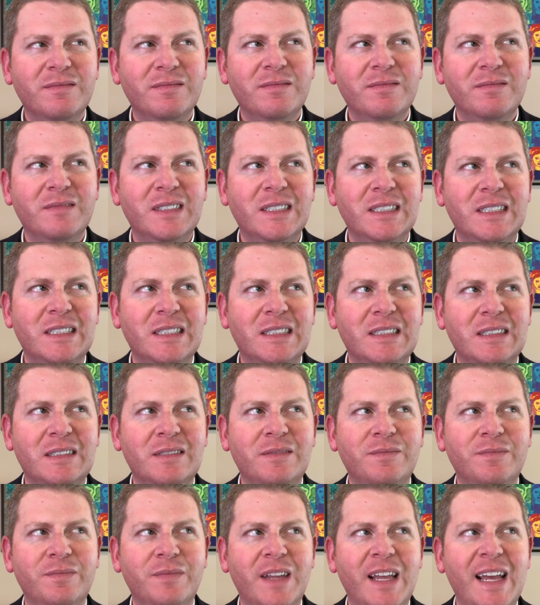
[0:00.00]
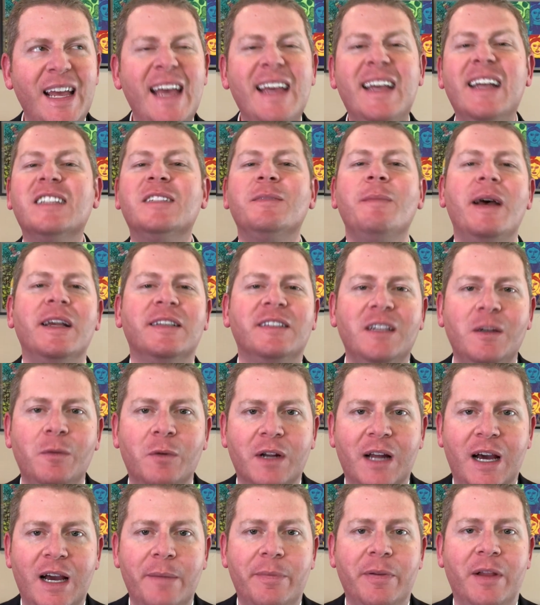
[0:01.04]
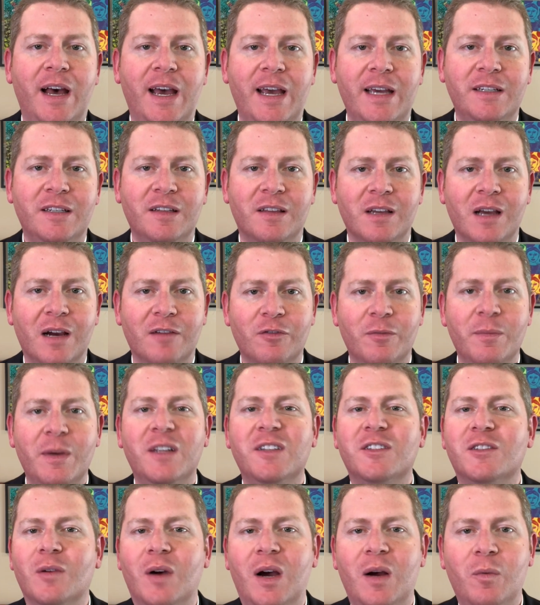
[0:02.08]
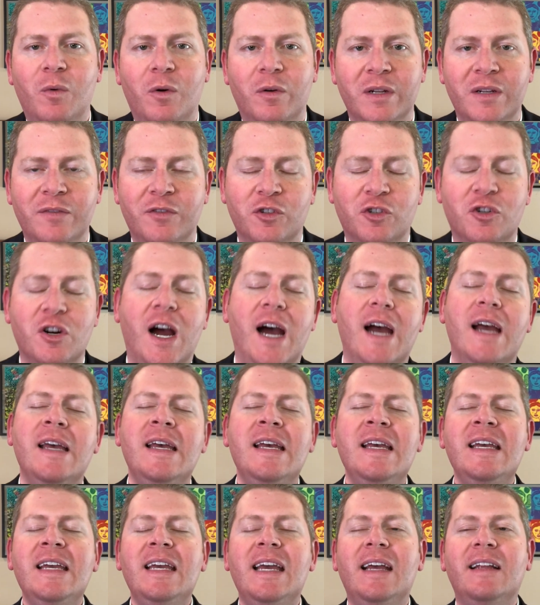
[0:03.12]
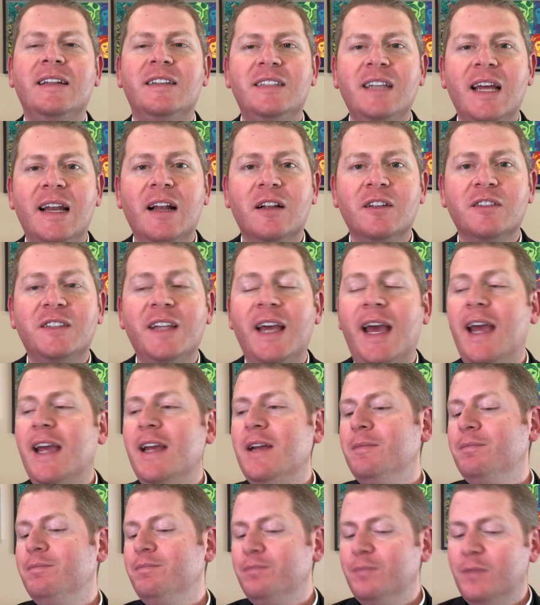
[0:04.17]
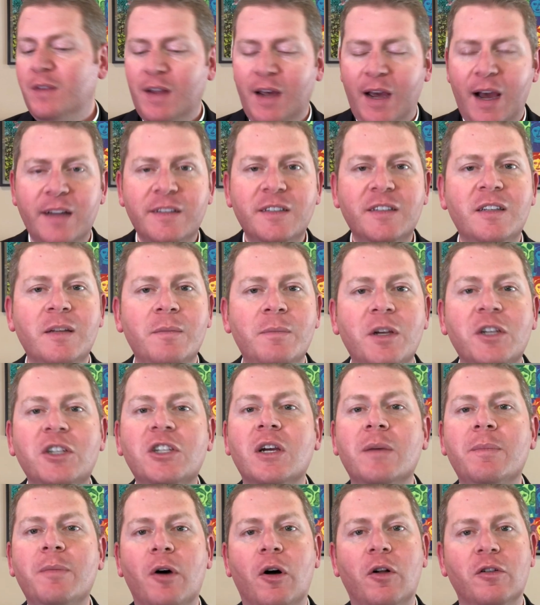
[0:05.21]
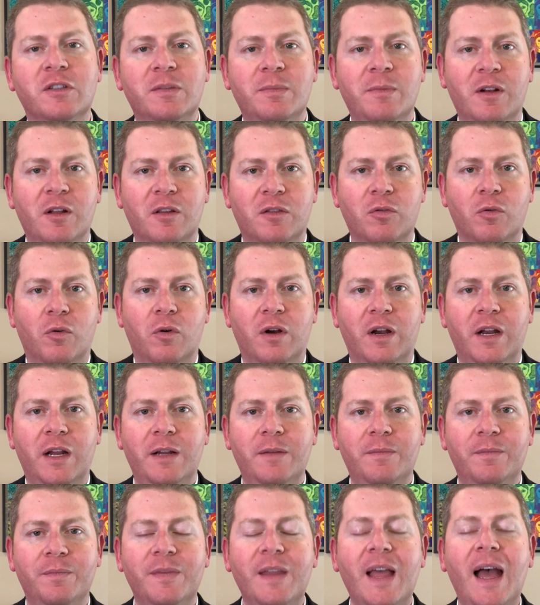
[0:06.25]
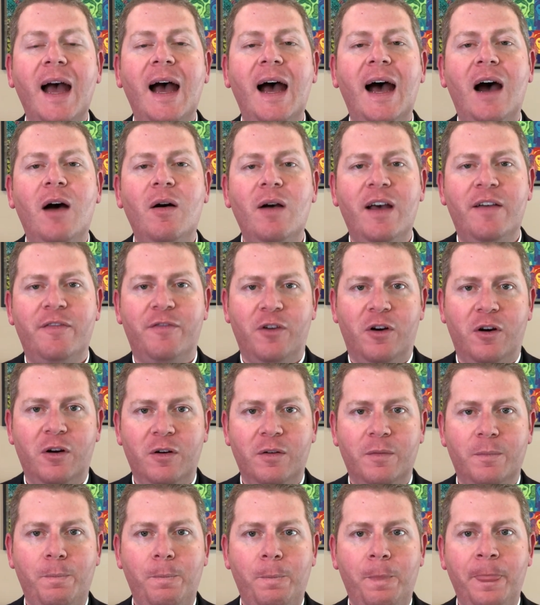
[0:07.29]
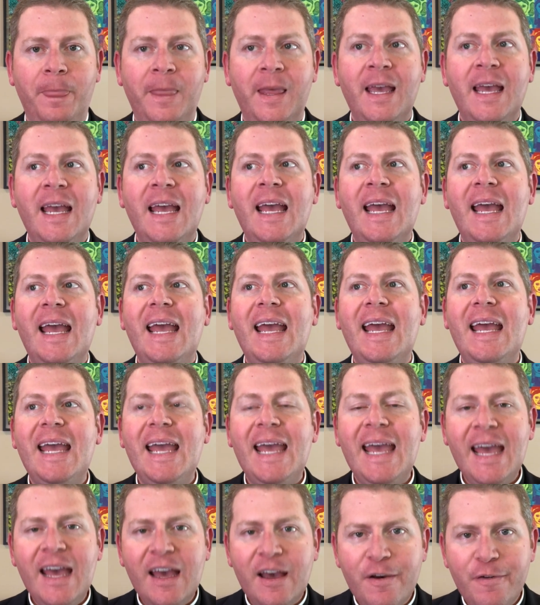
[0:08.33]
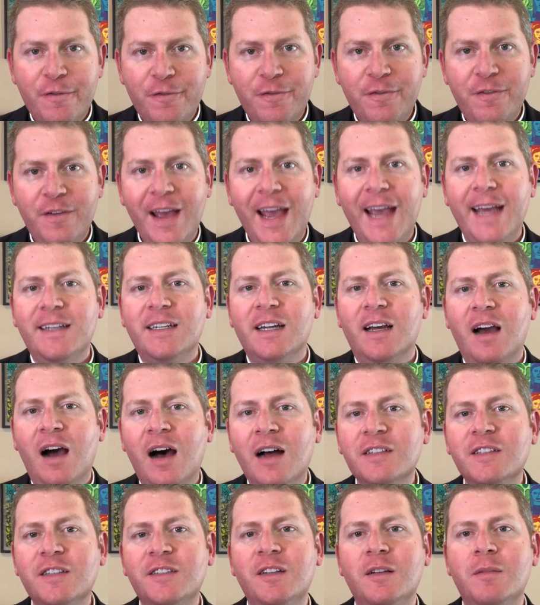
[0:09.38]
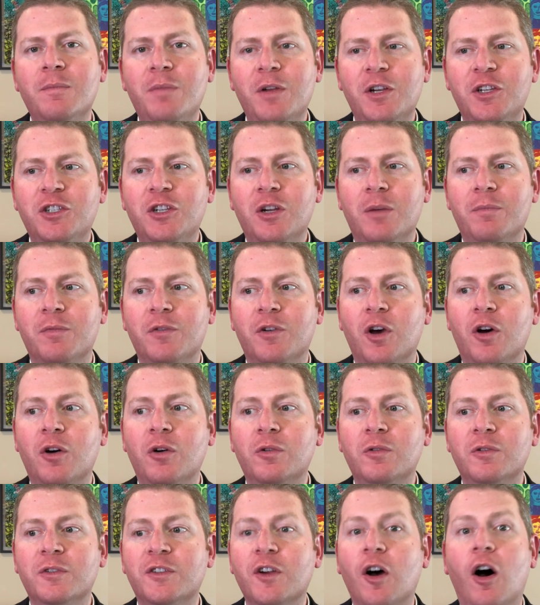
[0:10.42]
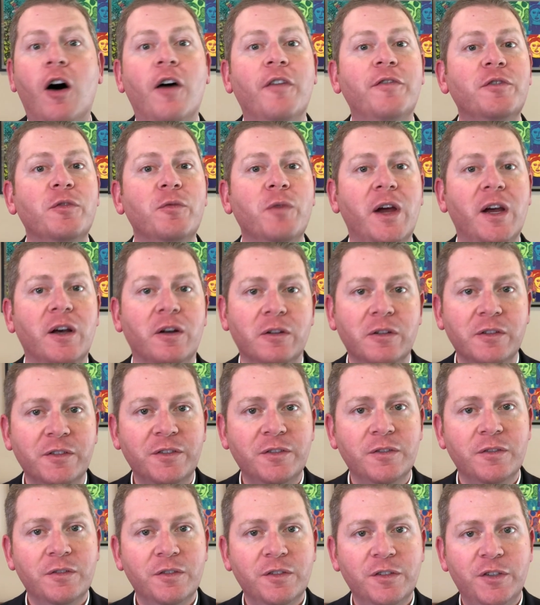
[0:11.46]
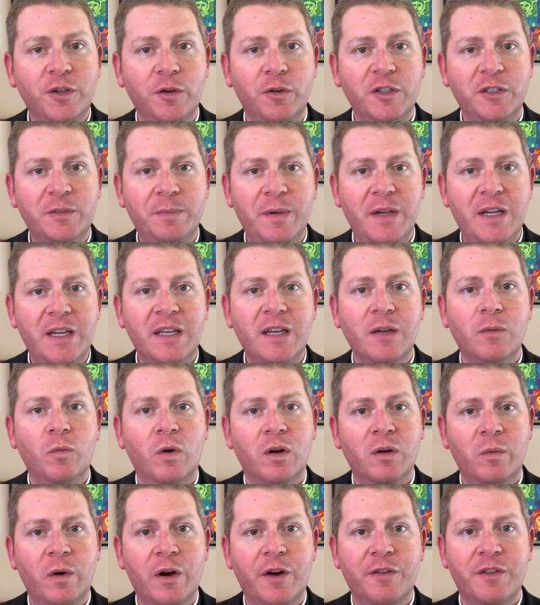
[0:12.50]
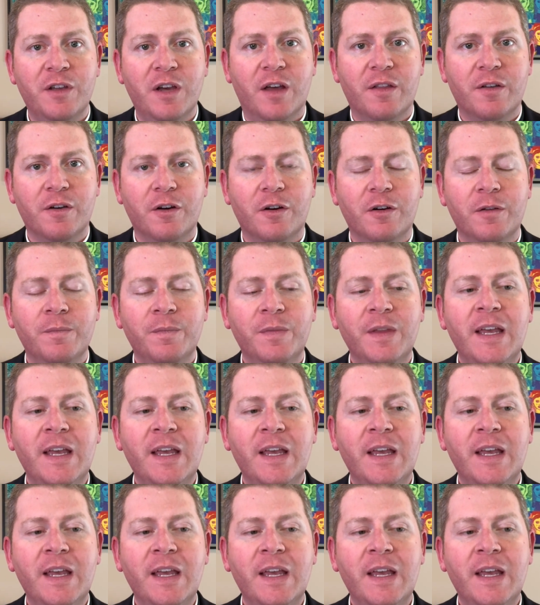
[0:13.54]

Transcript: it gets messy when I apply it to the government, so I won't even try. Instead, I'll say diocesan bishop, ultimate authority. However, if a diocesan bishop goes off the rails, so to speak, in one way or the other,